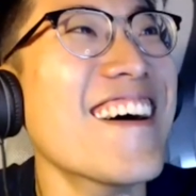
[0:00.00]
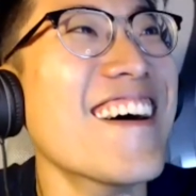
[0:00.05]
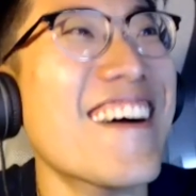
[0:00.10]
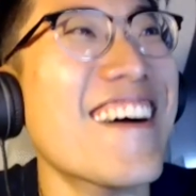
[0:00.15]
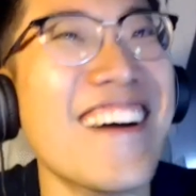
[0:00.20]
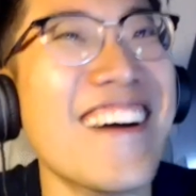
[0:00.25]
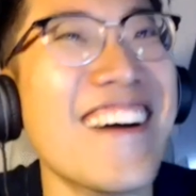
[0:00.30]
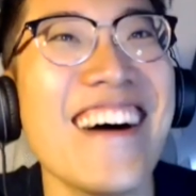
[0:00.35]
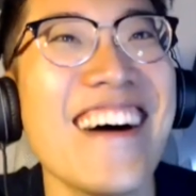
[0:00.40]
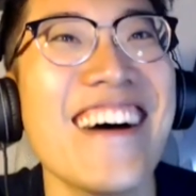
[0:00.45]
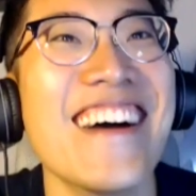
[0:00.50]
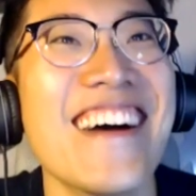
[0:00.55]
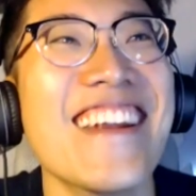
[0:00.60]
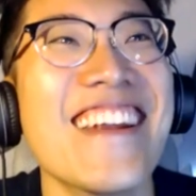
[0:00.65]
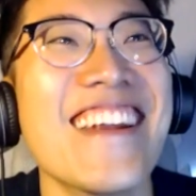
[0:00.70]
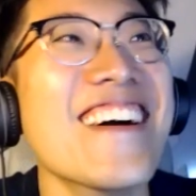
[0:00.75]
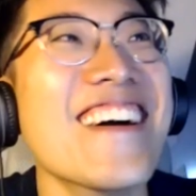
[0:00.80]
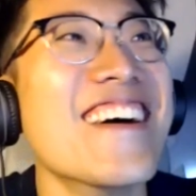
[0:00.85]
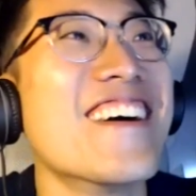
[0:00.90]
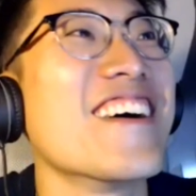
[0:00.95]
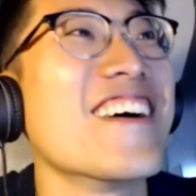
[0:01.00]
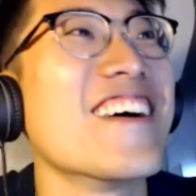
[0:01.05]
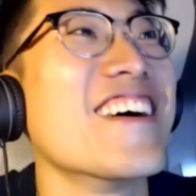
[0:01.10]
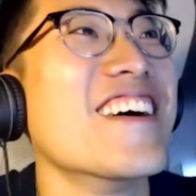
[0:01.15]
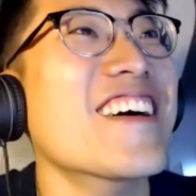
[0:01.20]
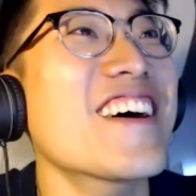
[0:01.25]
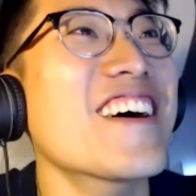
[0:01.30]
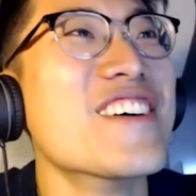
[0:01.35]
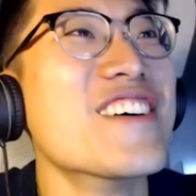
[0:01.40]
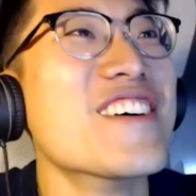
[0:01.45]
Right.
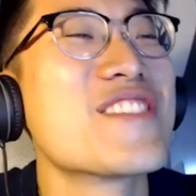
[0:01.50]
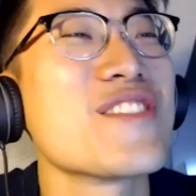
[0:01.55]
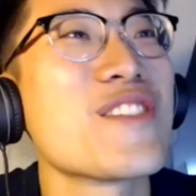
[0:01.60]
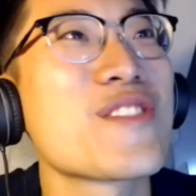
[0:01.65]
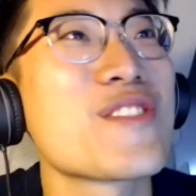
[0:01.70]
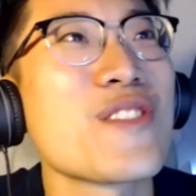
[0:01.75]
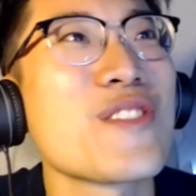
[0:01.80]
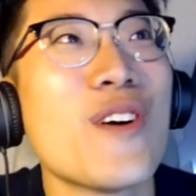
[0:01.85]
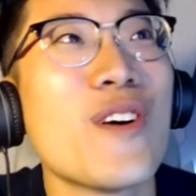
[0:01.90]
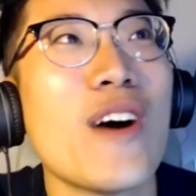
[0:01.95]
So